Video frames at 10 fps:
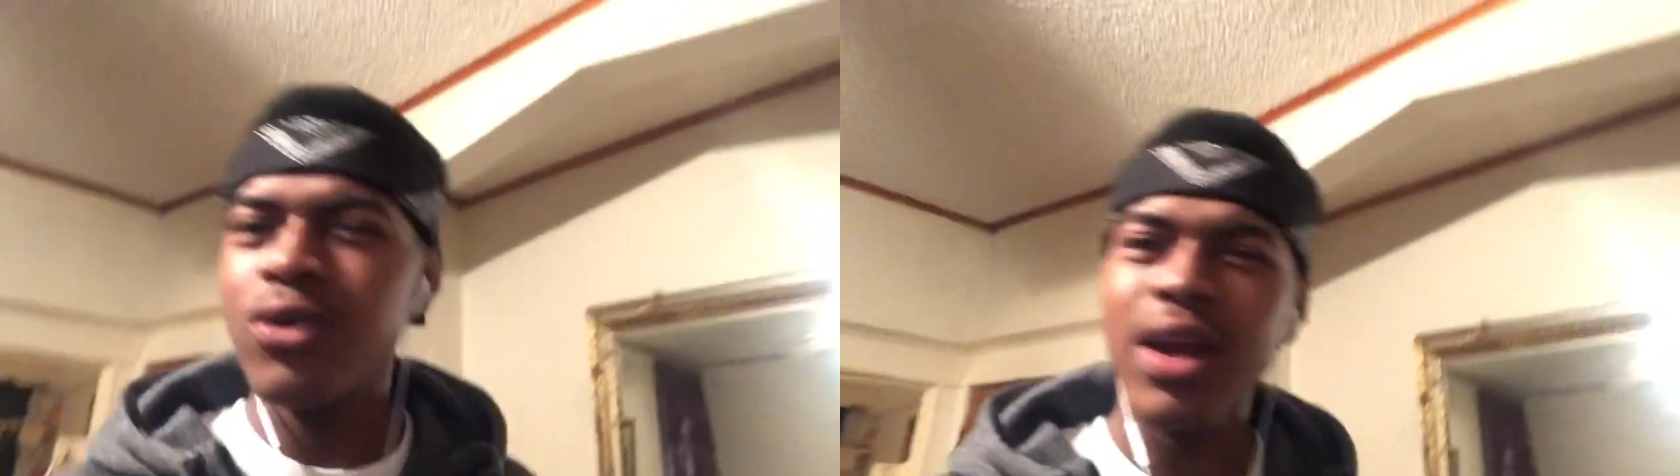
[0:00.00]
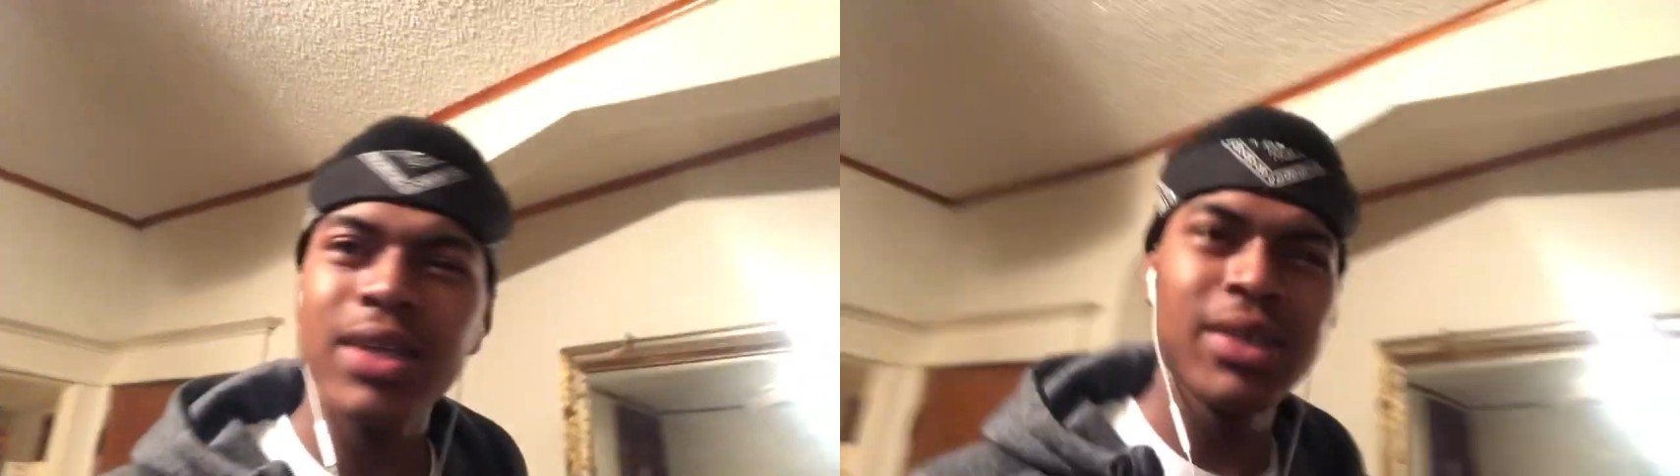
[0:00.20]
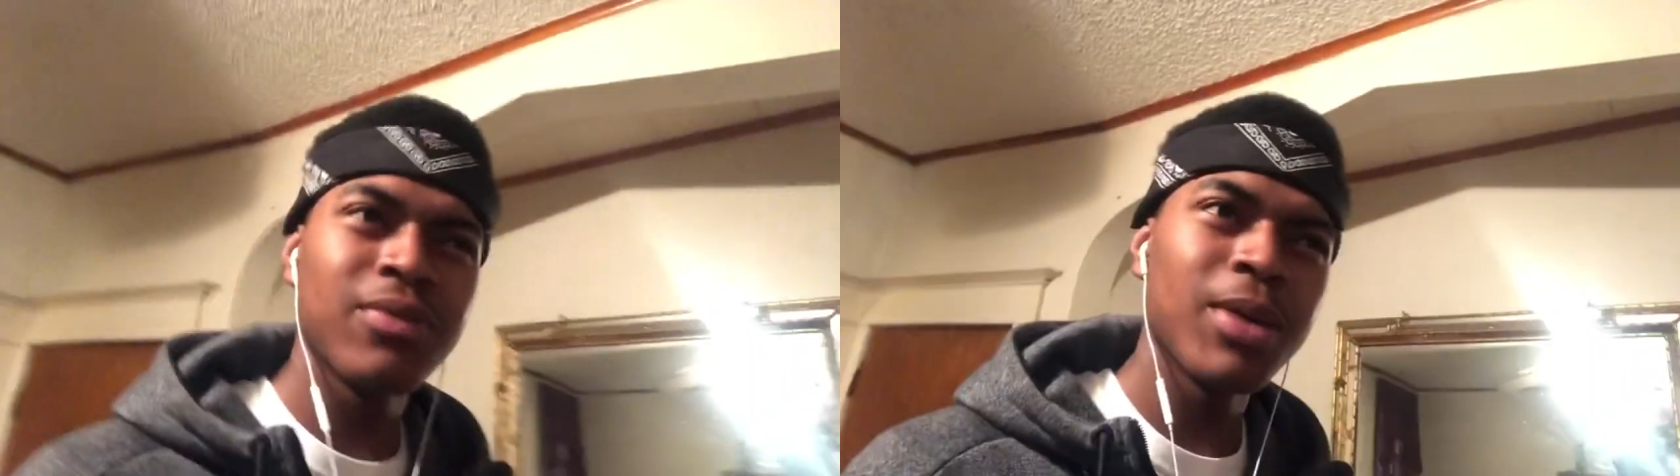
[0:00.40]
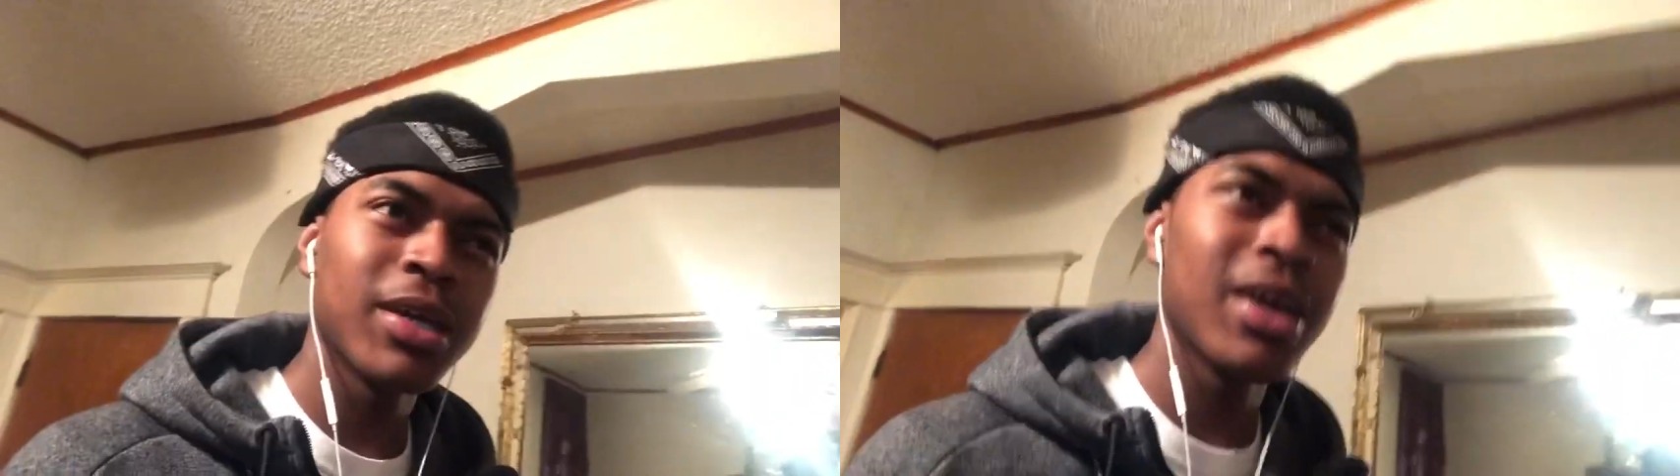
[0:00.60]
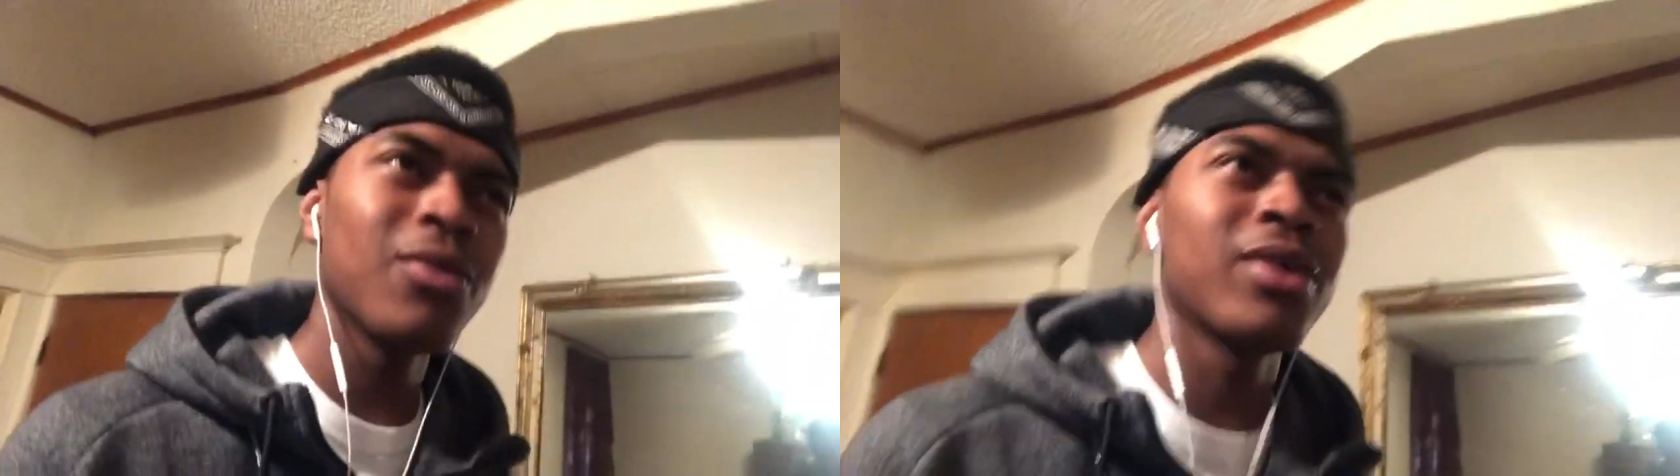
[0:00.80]
$4 left in my
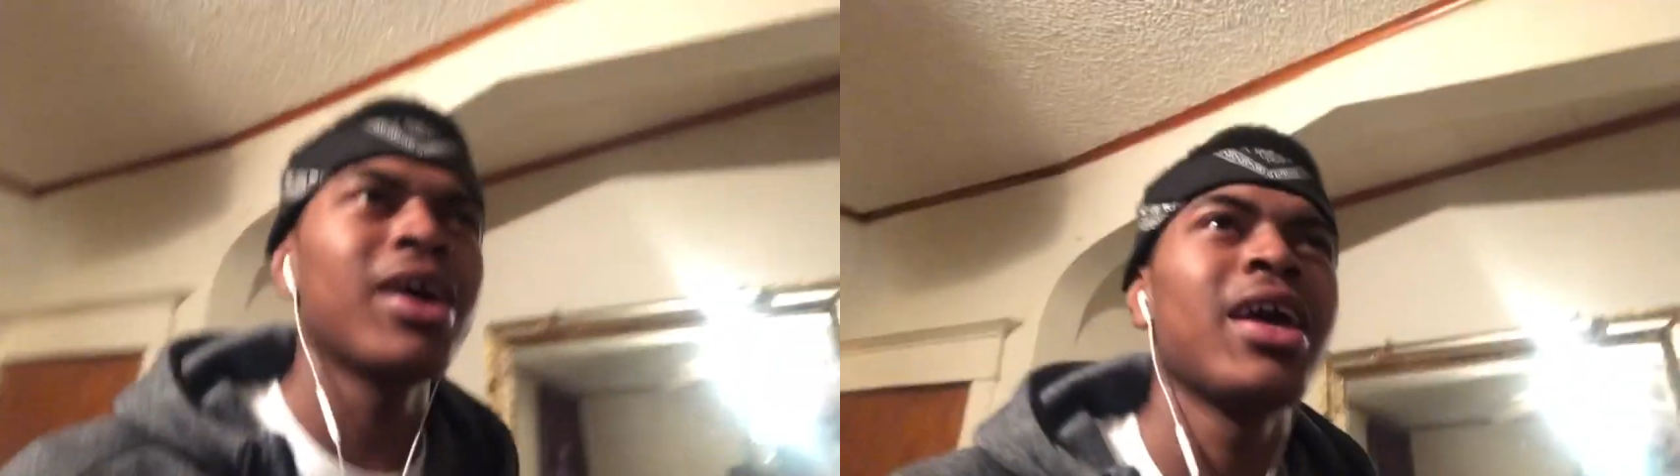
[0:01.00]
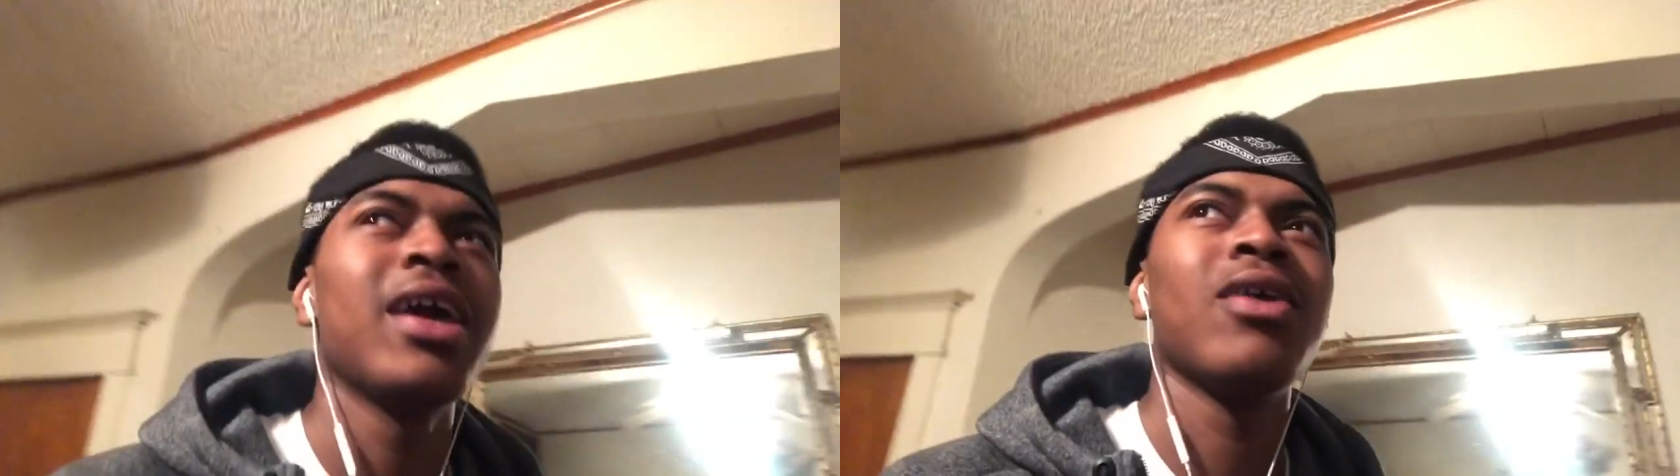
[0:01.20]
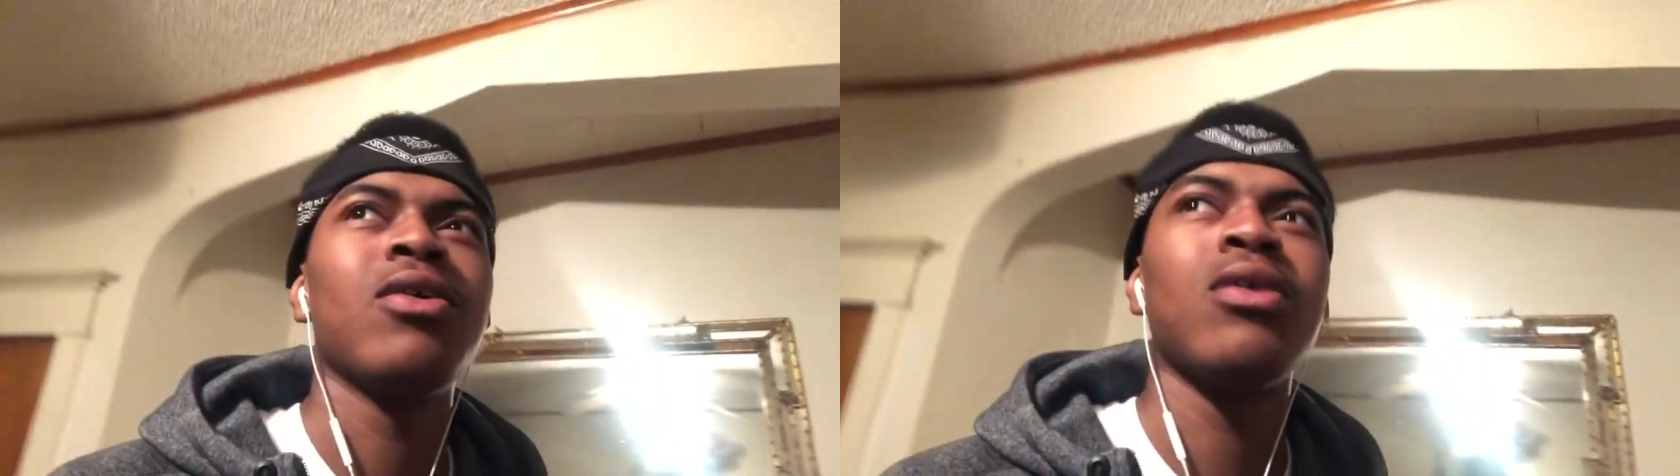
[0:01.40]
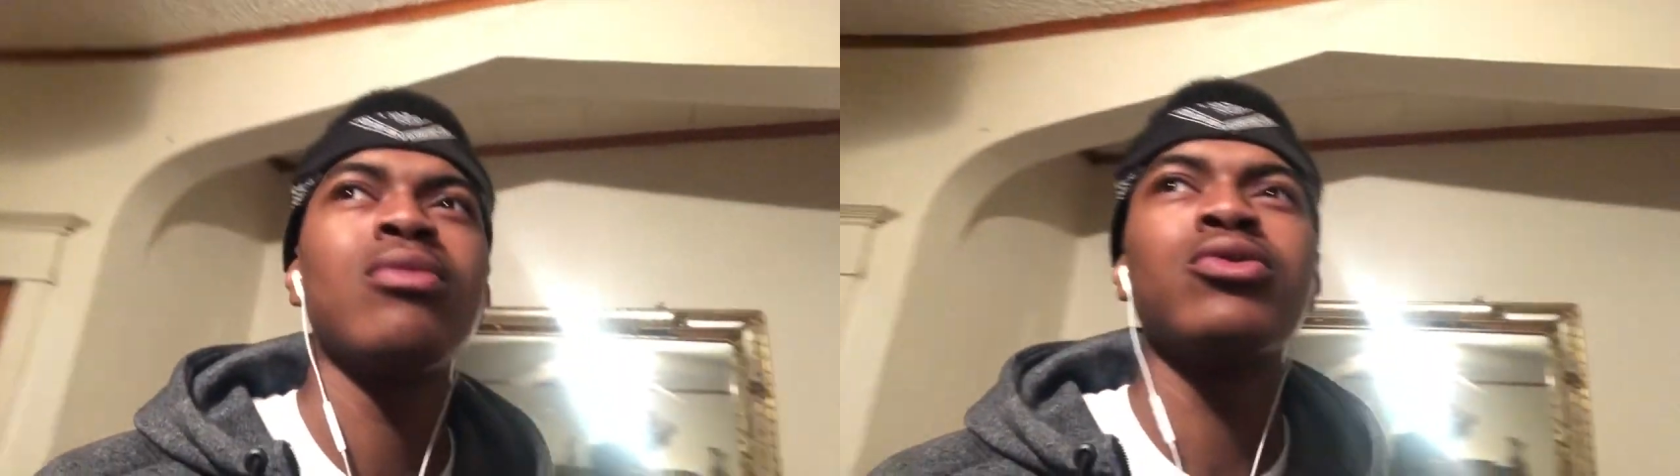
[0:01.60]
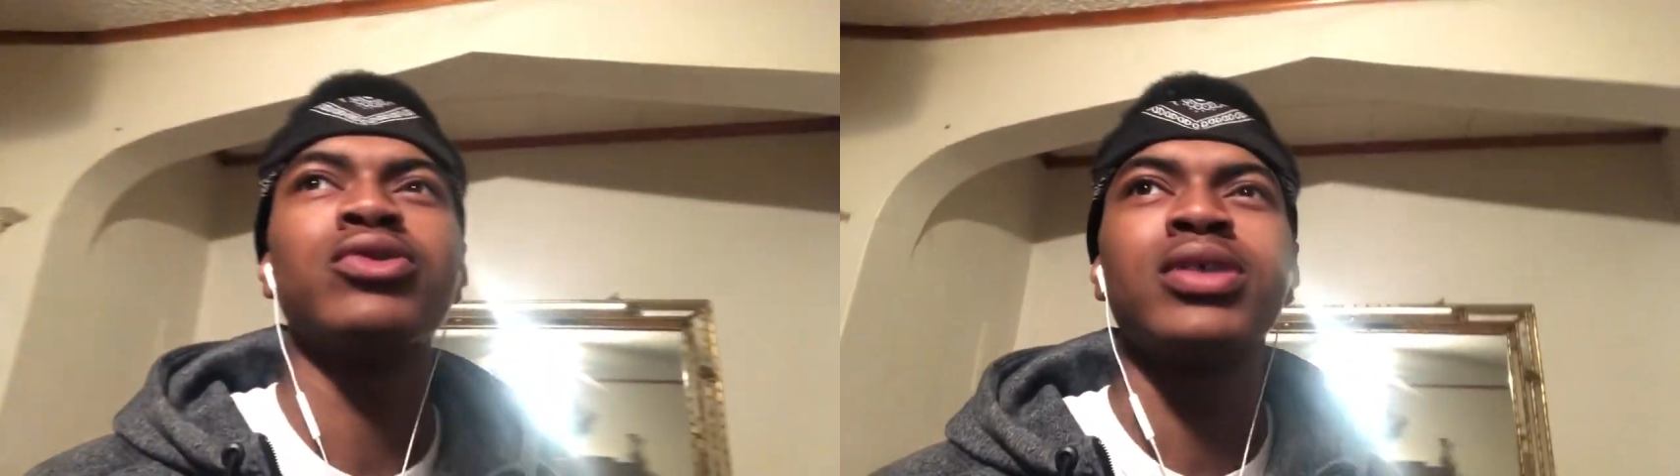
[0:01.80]
account when I had
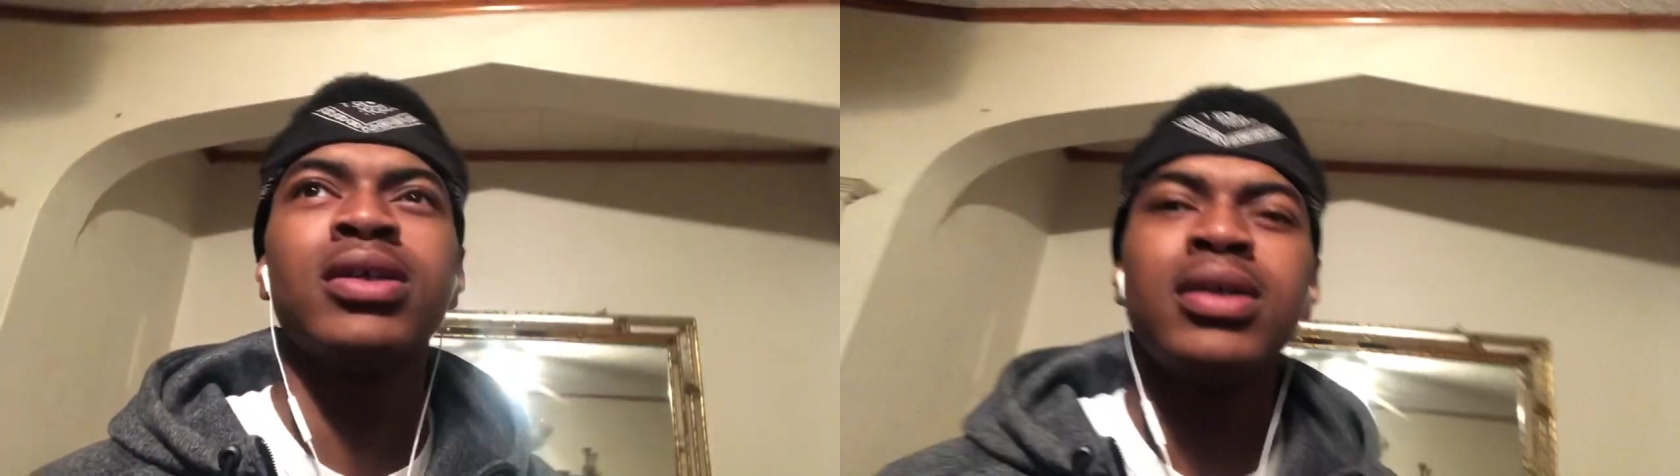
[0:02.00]
almost,